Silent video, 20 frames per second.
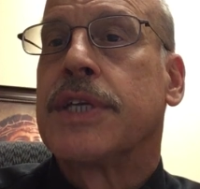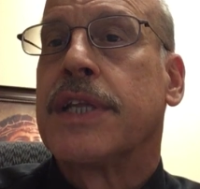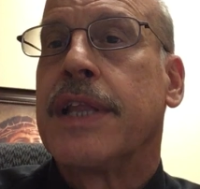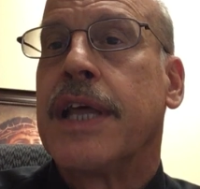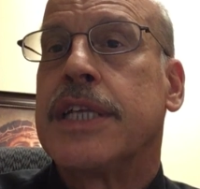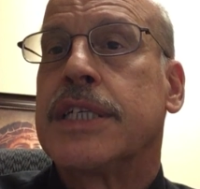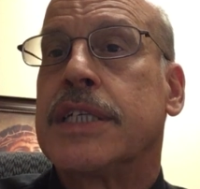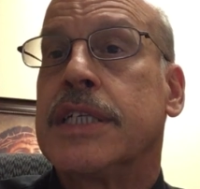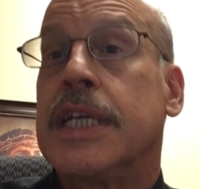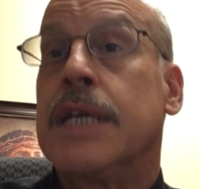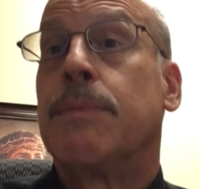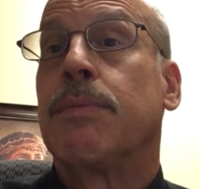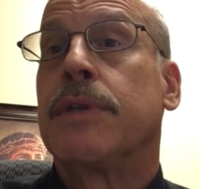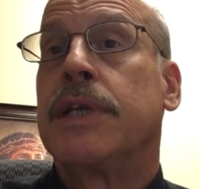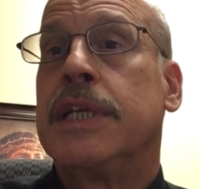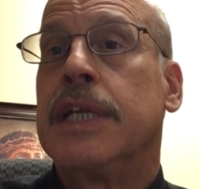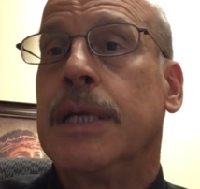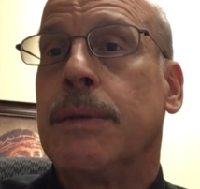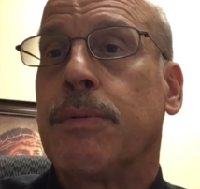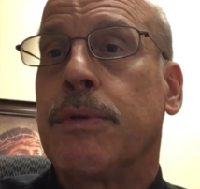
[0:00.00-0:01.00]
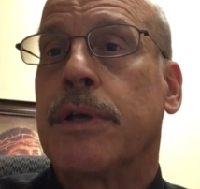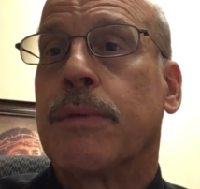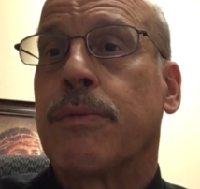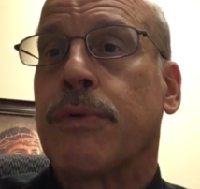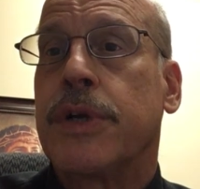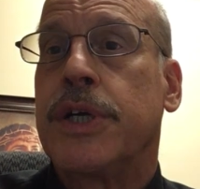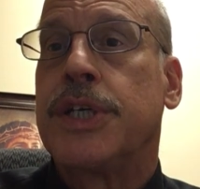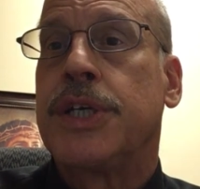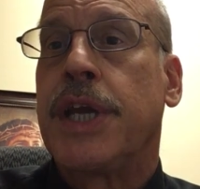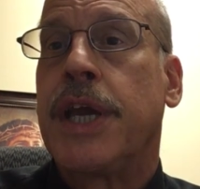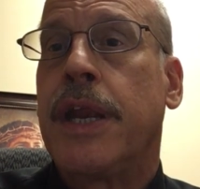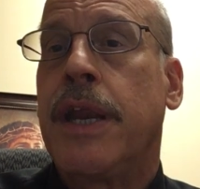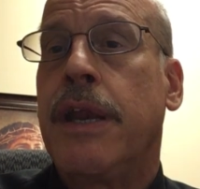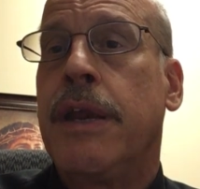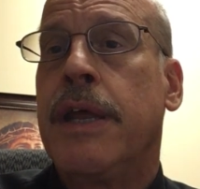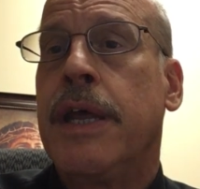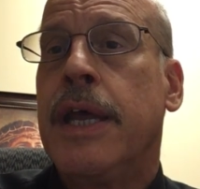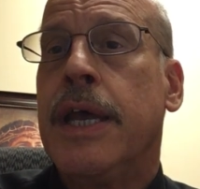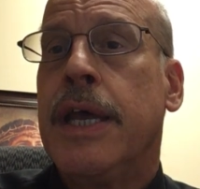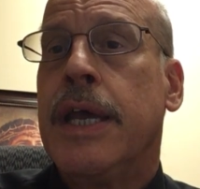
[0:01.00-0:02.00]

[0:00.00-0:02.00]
and that's deeply, deeply appreciated.